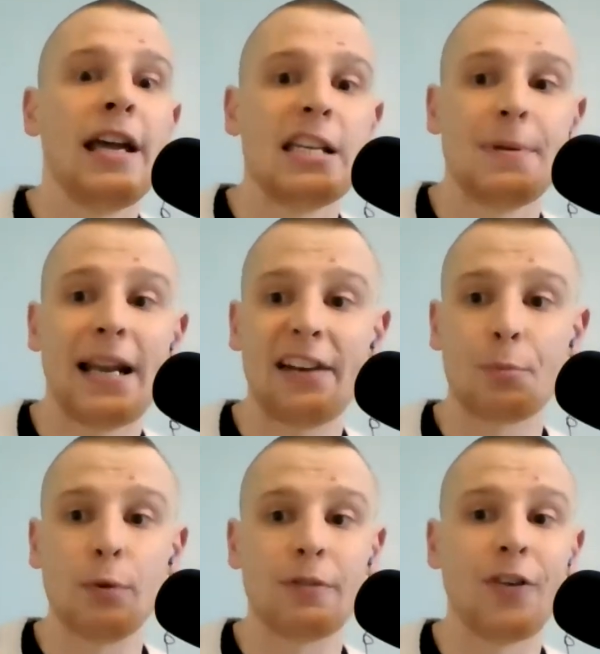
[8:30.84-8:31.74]
he's been at
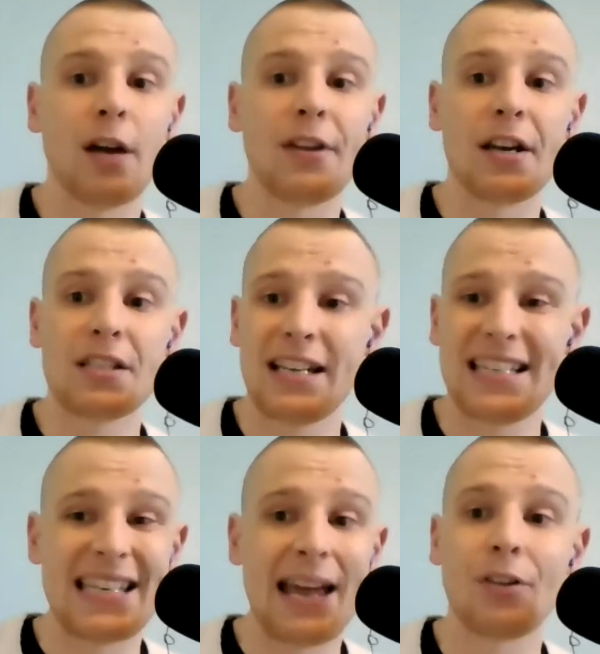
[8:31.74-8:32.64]
Liverpool for 5 years and
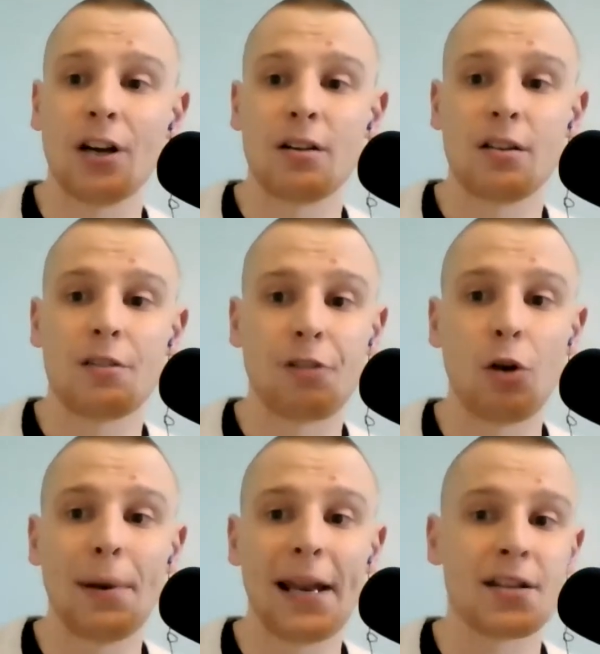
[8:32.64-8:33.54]
he's never
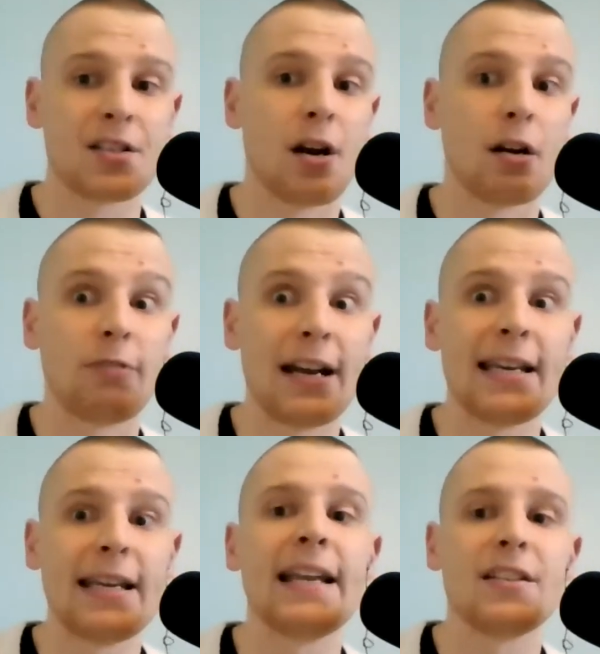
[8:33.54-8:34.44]
thrown players that aren't
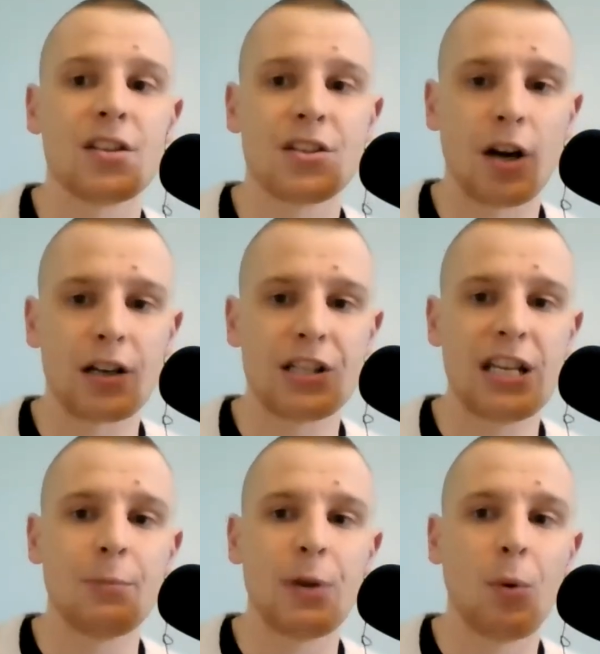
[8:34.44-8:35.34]
ready into the starting
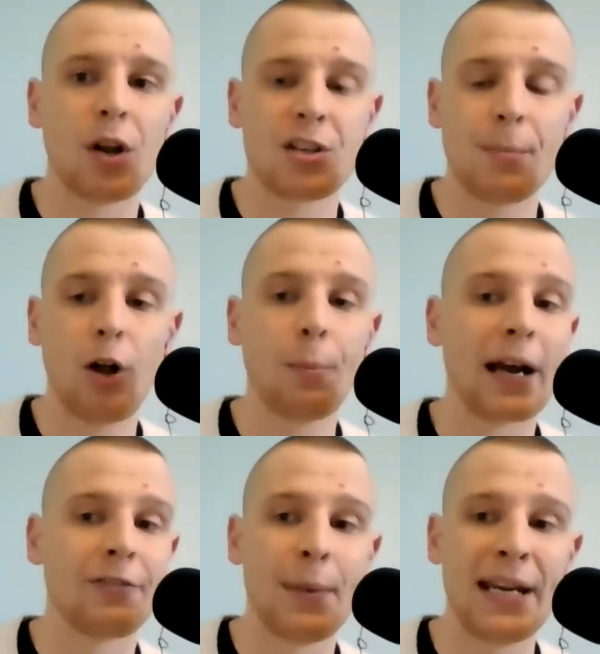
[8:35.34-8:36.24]
team. We watched him hold
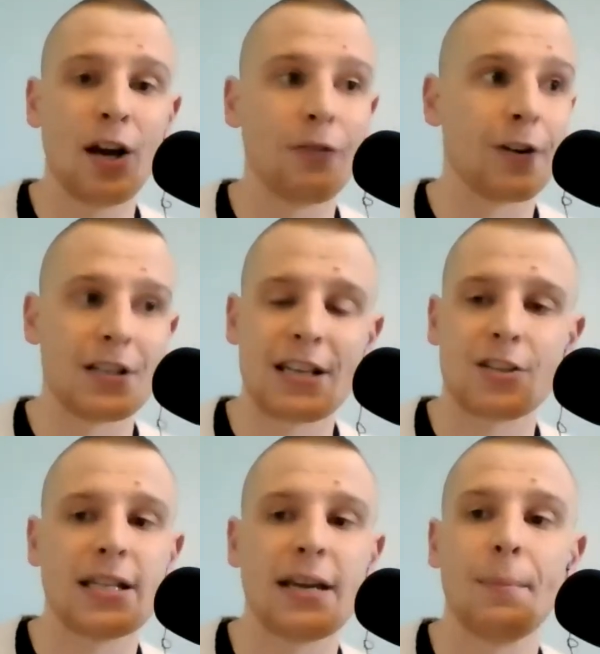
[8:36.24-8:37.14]
back Fabinho for
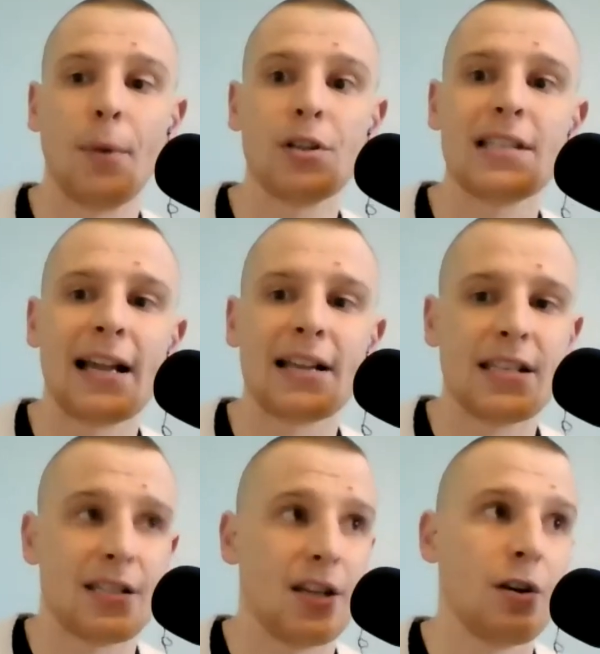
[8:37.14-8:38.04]
6 or 7 months last
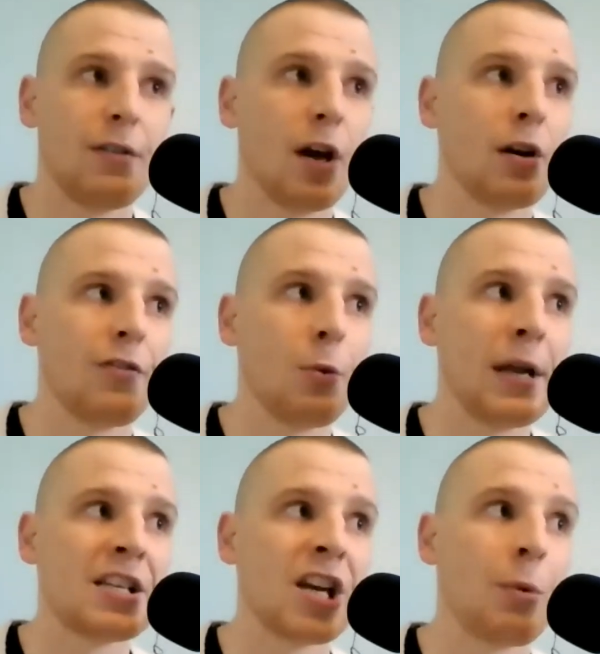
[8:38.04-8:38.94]
season. Only a few
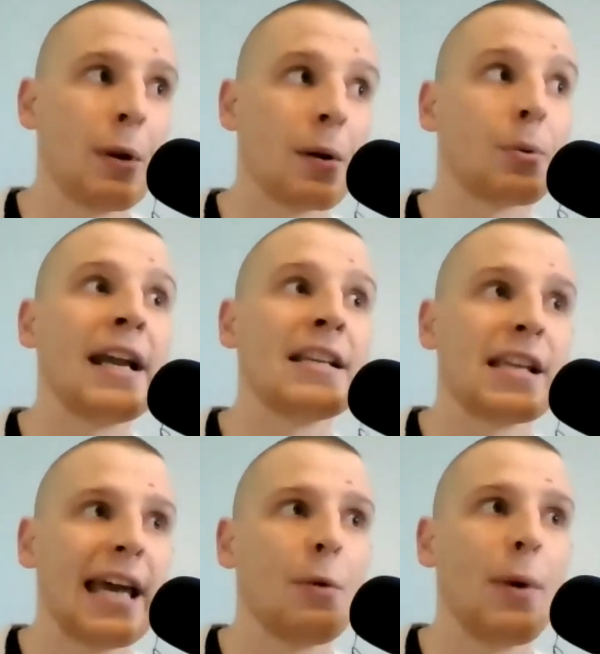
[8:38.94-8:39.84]
weeks ago, we were
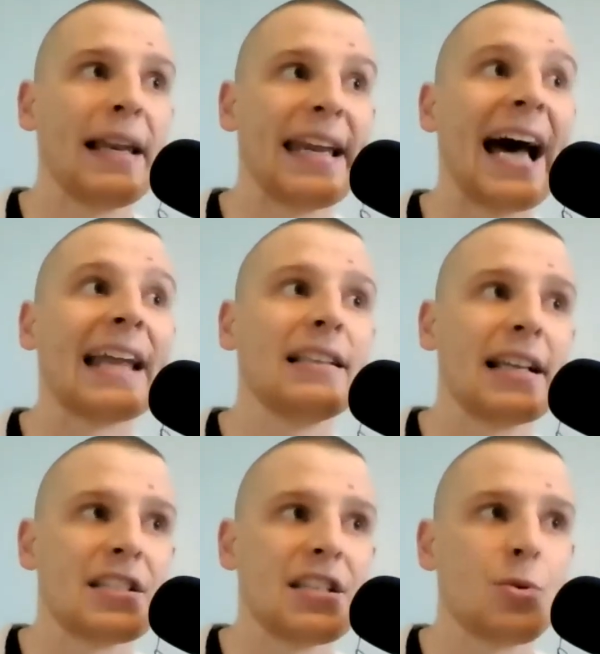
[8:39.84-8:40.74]
praising how well he handled
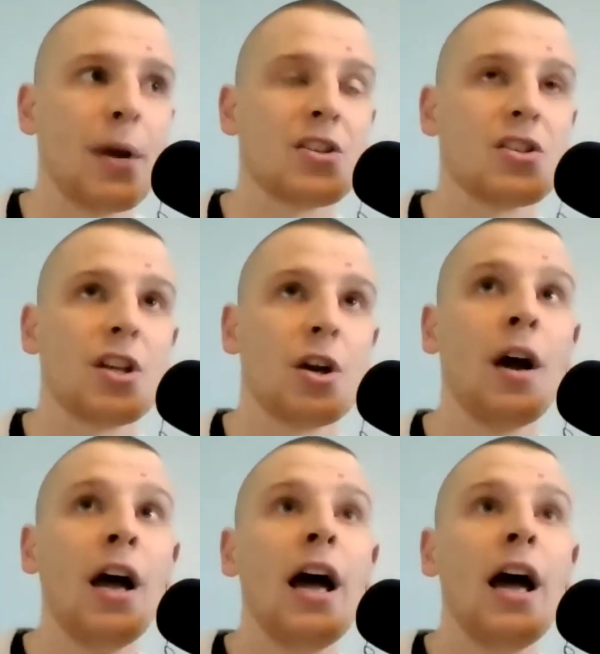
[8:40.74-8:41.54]
that situation. So